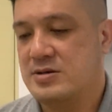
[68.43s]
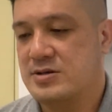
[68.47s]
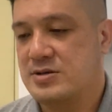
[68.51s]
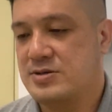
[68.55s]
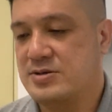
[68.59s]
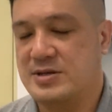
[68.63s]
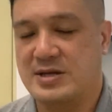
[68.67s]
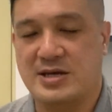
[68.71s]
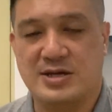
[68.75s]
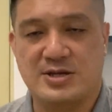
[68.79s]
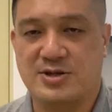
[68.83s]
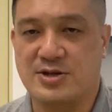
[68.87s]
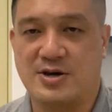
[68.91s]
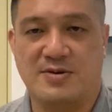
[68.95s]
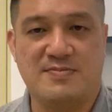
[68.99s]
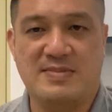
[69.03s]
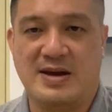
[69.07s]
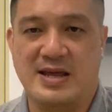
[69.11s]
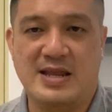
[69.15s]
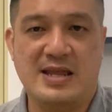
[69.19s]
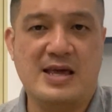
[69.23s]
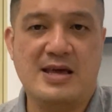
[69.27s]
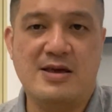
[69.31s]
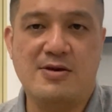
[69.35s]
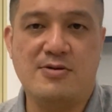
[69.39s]
So there's not
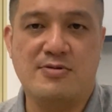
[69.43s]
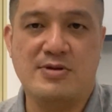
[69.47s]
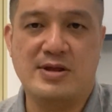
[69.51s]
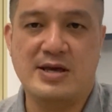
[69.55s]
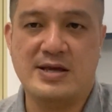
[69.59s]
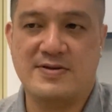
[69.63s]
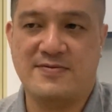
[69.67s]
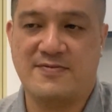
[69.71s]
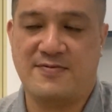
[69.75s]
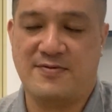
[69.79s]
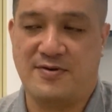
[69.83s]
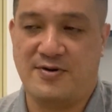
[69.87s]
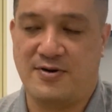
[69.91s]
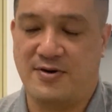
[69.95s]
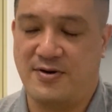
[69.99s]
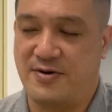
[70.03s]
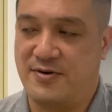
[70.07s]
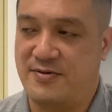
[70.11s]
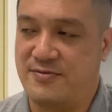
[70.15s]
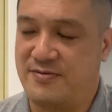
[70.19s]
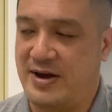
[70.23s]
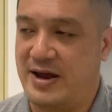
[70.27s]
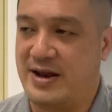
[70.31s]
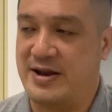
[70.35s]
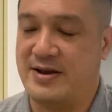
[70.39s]
many units
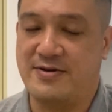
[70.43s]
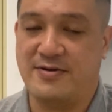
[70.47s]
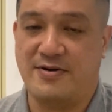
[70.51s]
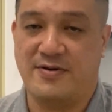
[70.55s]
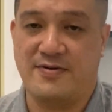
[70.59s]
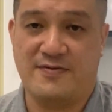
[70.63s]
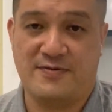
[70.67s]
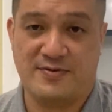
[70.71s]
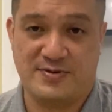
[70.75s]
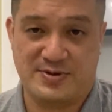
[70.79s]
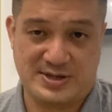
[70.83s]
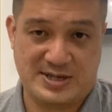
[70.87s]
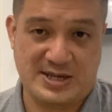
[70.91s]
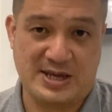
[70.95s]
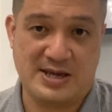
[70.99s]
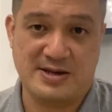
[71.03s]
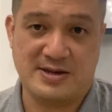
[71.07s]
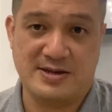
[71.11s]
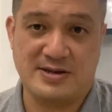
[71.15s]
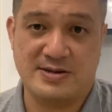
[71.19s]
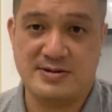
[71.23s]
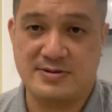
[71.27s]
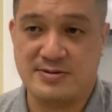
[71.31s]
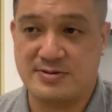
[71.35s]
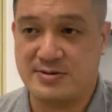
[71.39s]
for rent or for
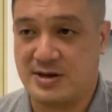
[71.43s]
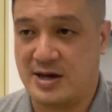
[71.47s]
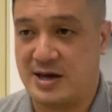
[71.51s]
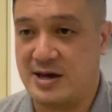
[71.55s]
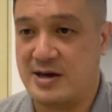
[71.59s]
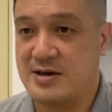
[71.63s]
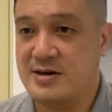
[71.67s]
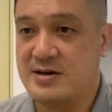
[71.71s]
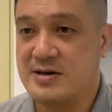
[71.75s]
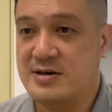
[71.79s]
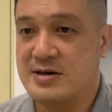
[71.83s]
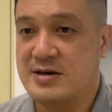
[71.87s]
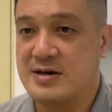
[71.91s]
sale. Okay.